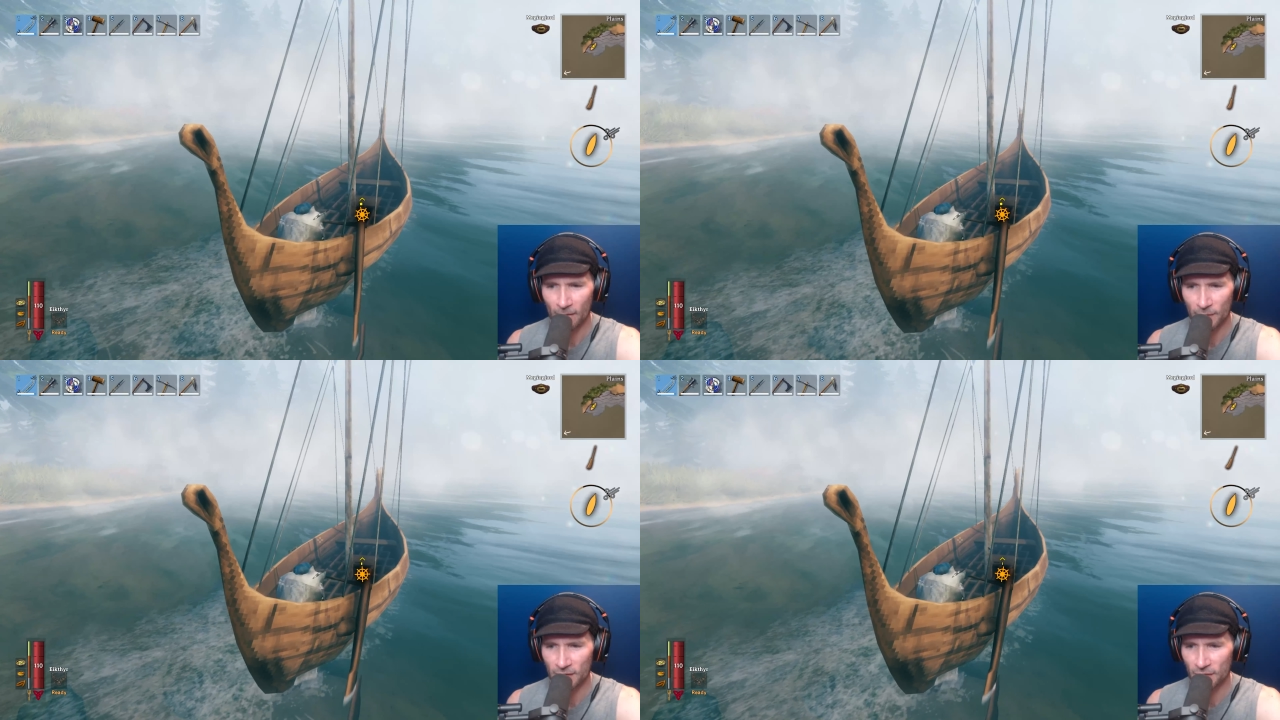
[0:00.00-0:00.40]

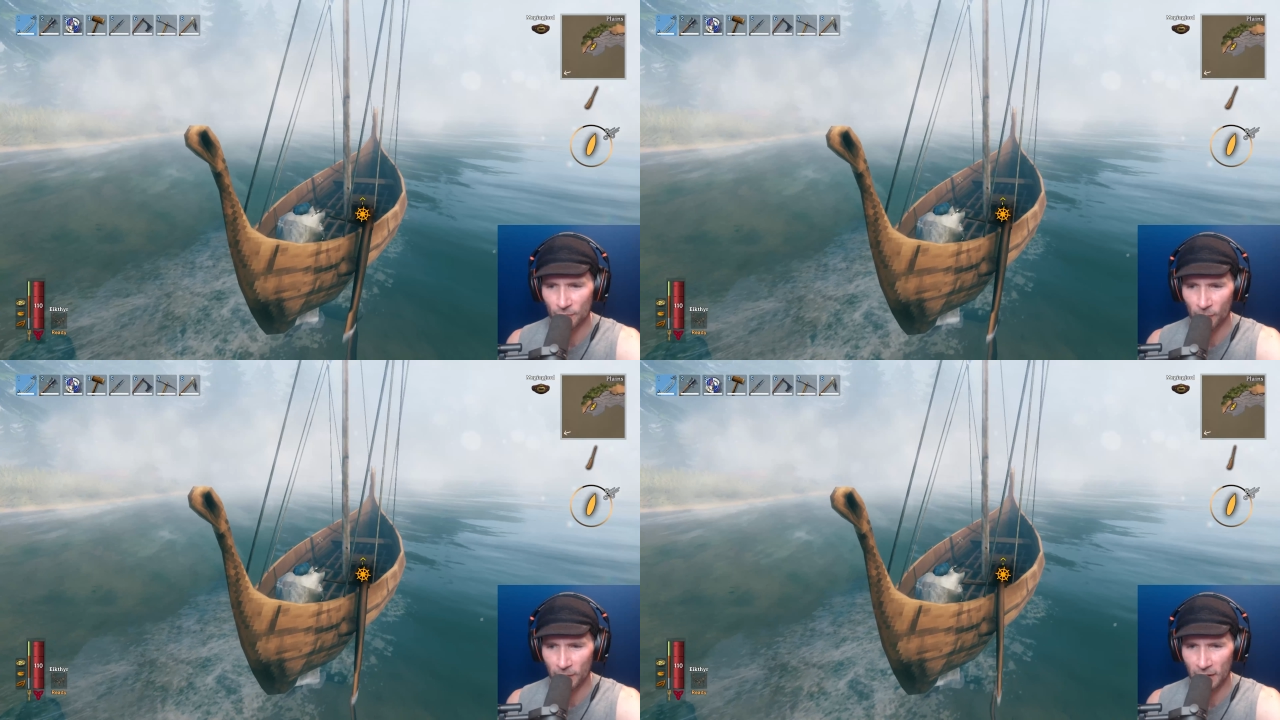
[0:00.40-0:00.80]
But this is
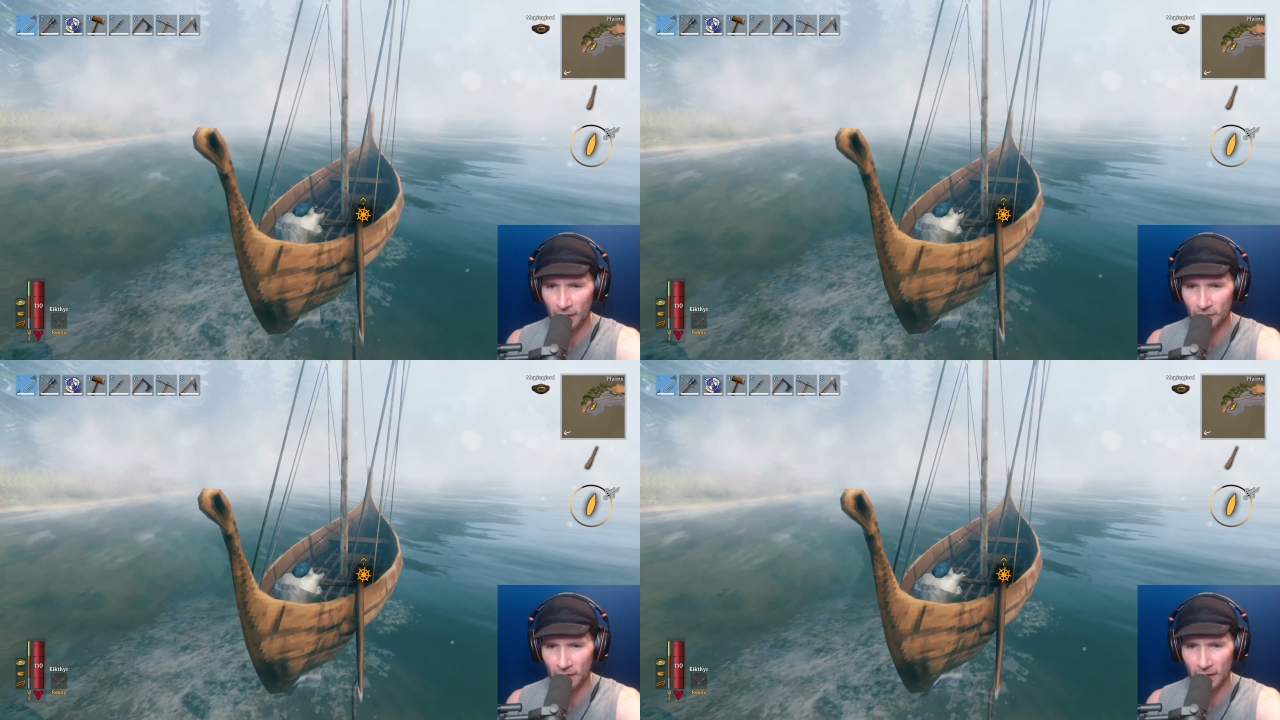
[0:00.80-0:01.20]
where we're going to
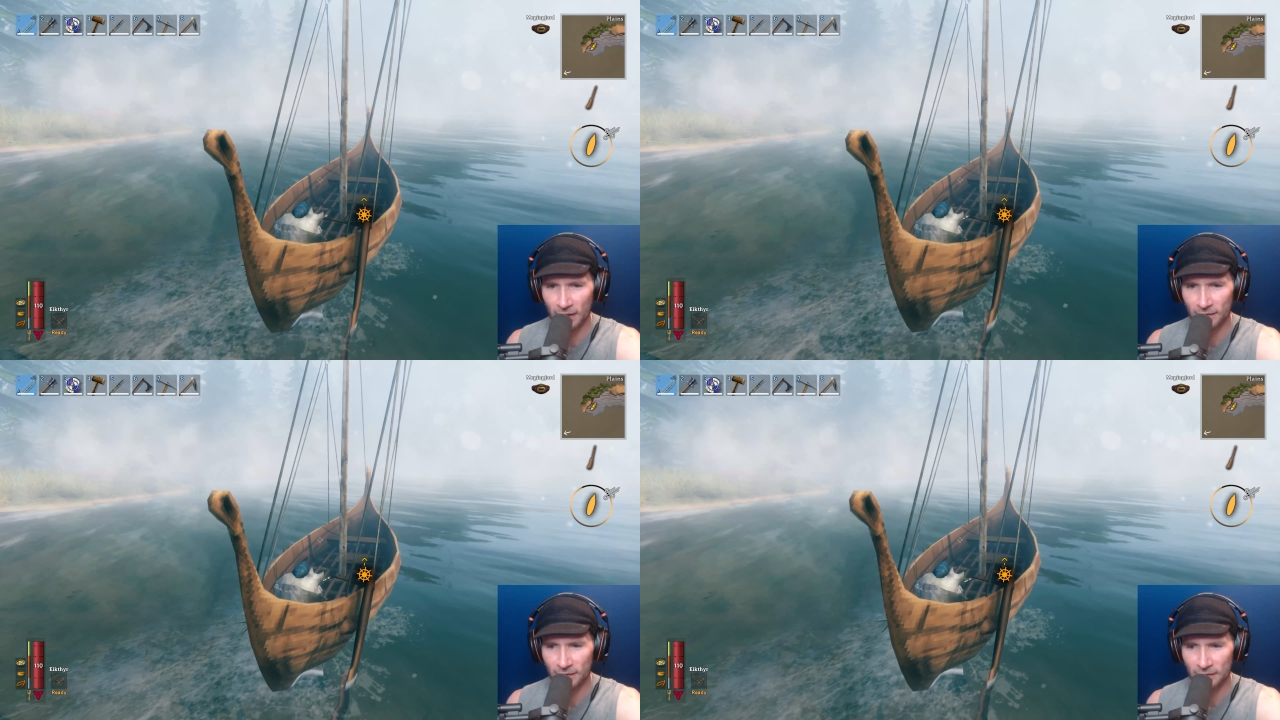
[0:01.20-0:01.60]
have to
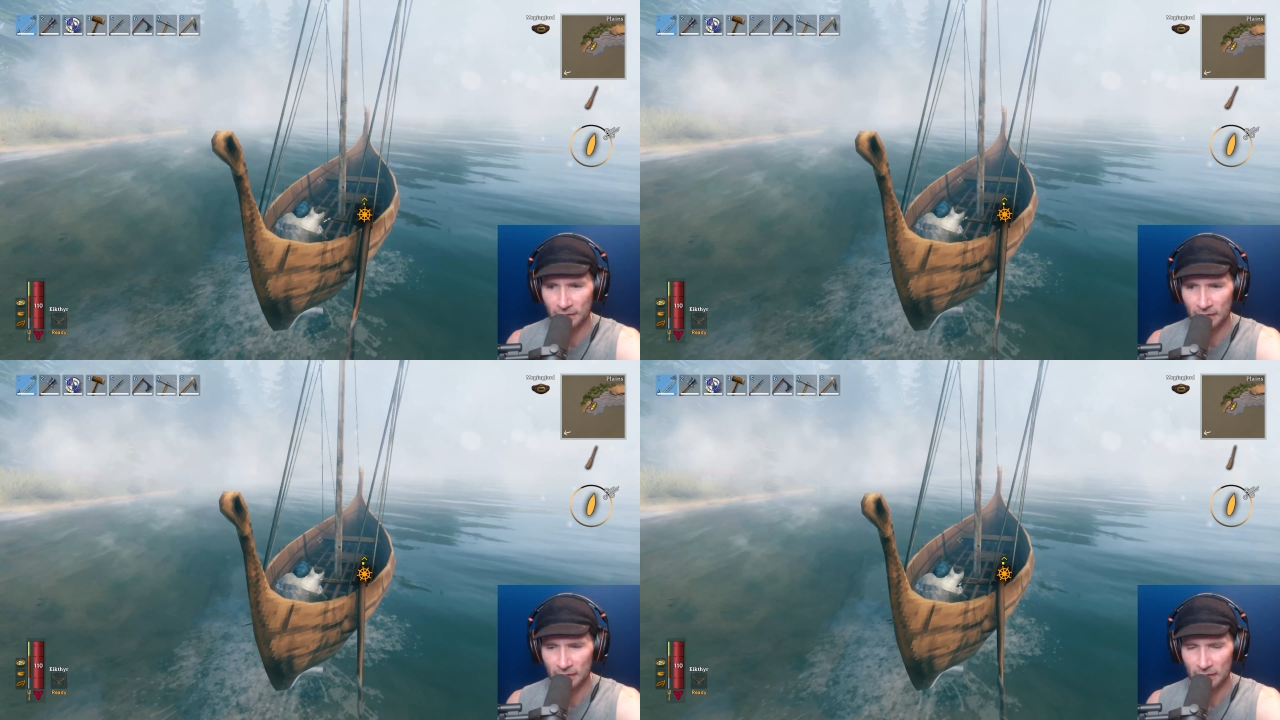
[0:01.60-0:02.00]
land.
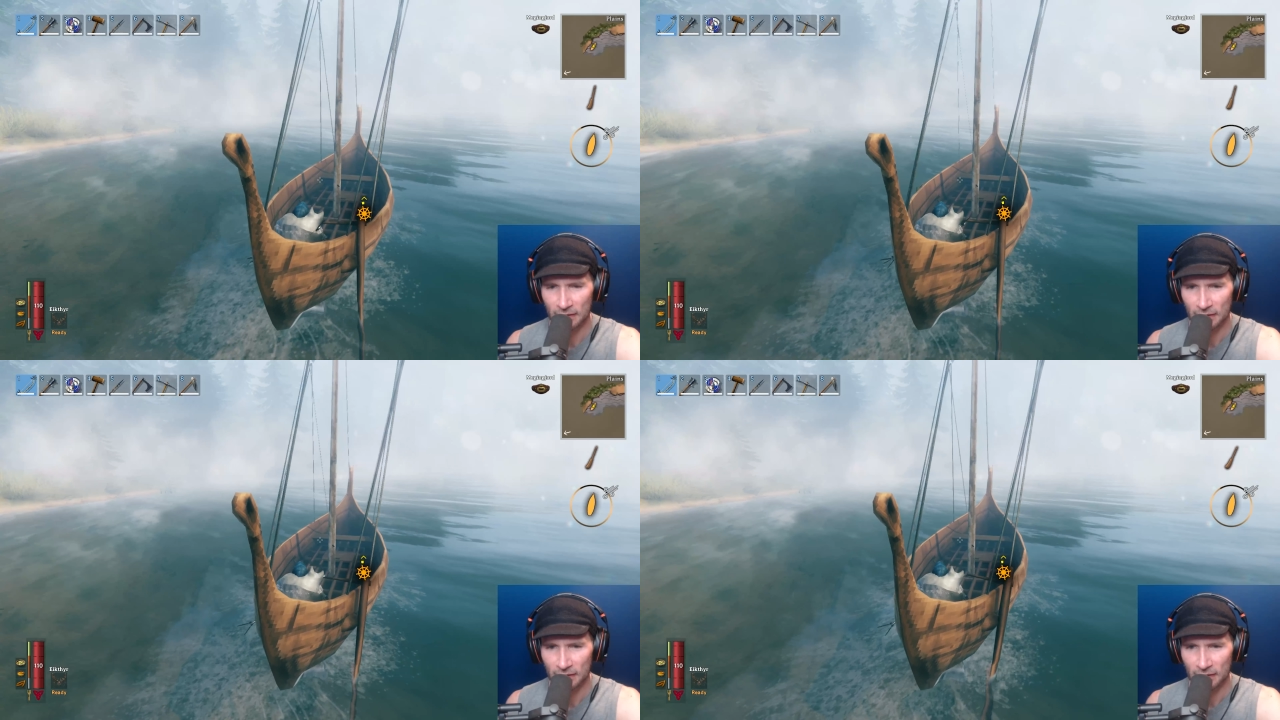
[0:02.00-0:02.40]

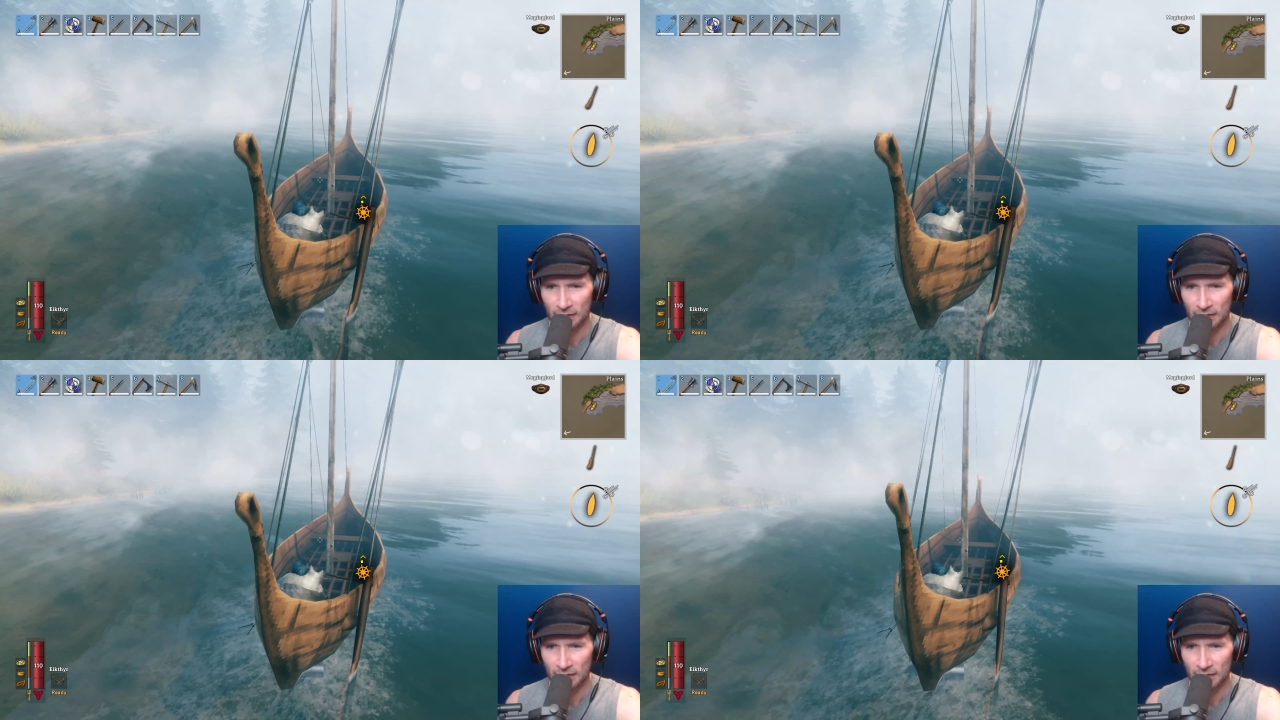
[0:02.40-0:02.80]

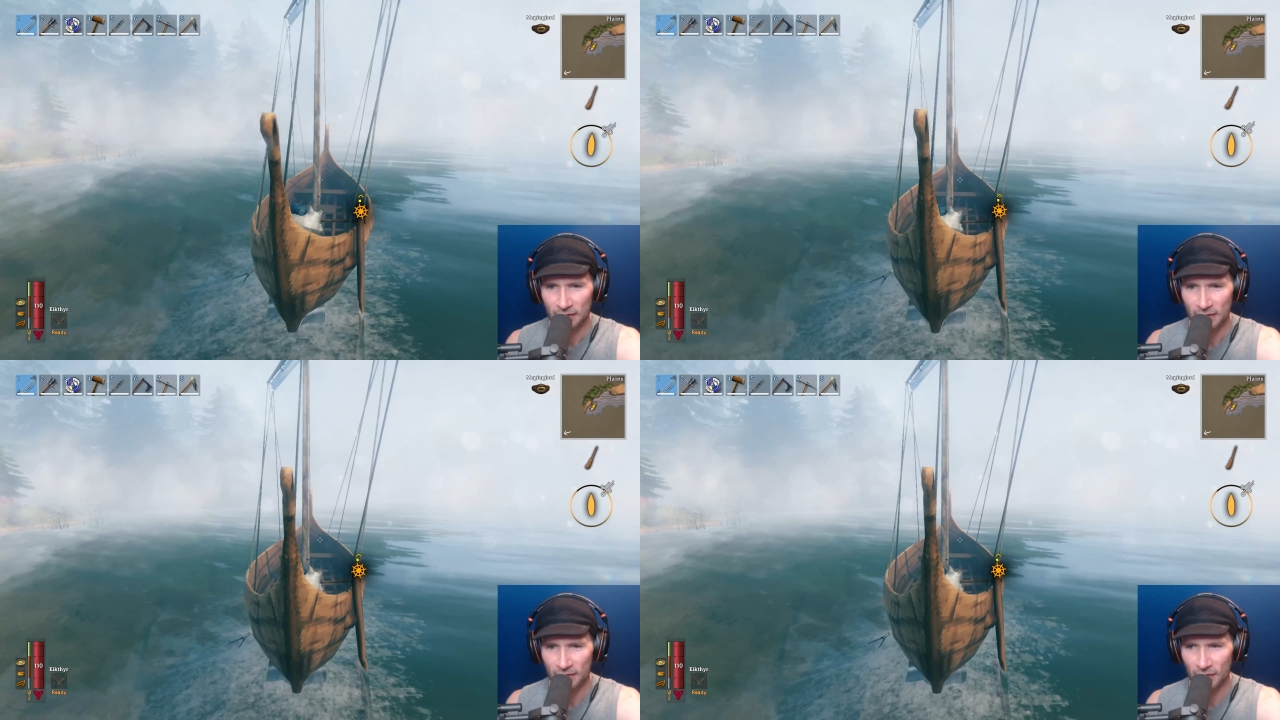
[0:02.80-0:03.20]

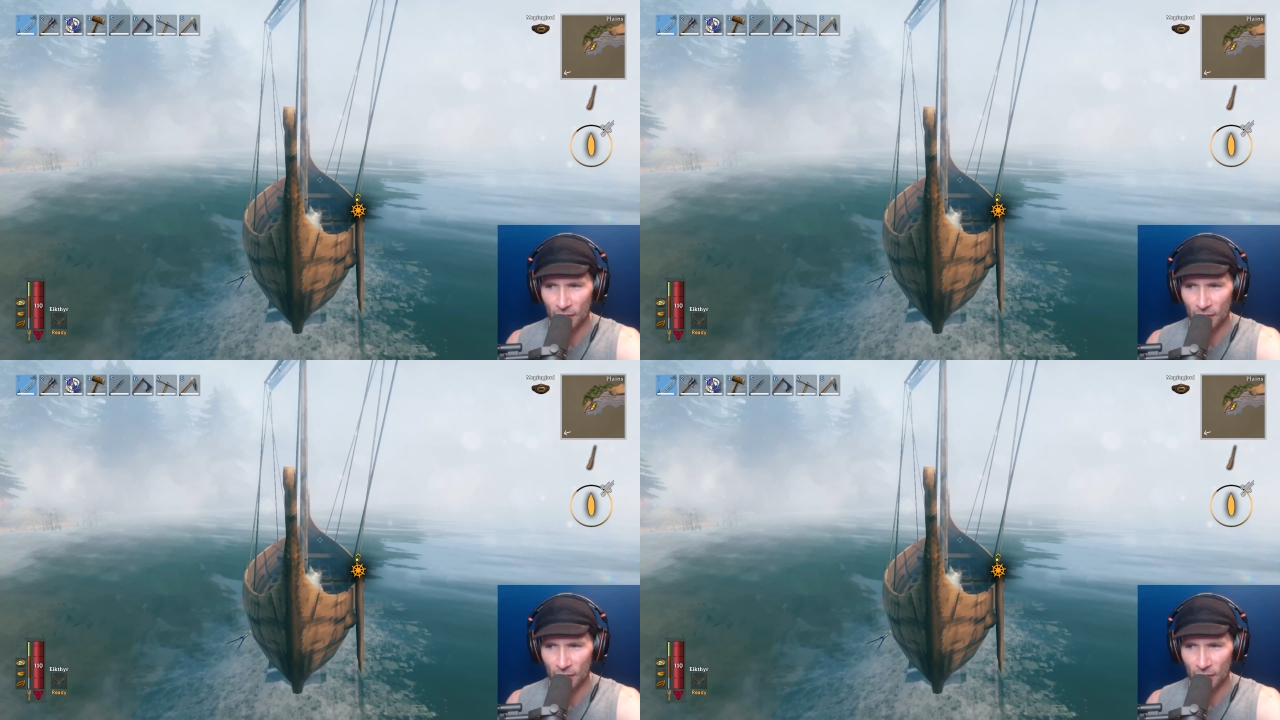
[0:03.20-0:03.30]
It's the